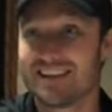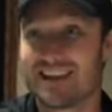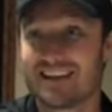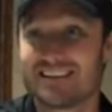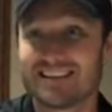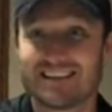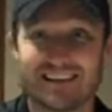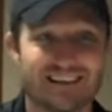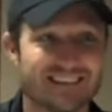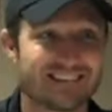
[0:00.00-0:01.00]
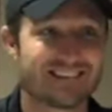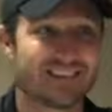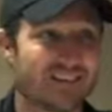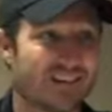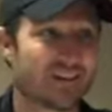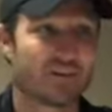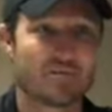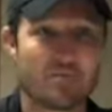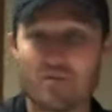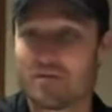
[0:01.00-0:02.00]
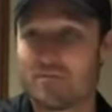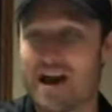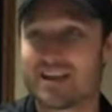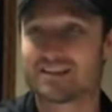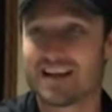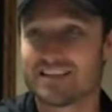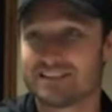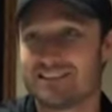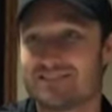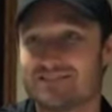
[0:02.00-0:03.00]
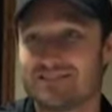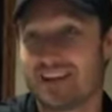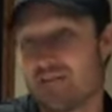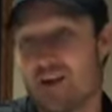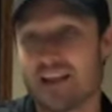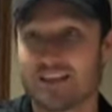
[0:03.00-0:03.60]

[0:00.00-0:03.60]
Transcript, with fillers: And, uh, you know, I think a little more battle-tested and, and ready.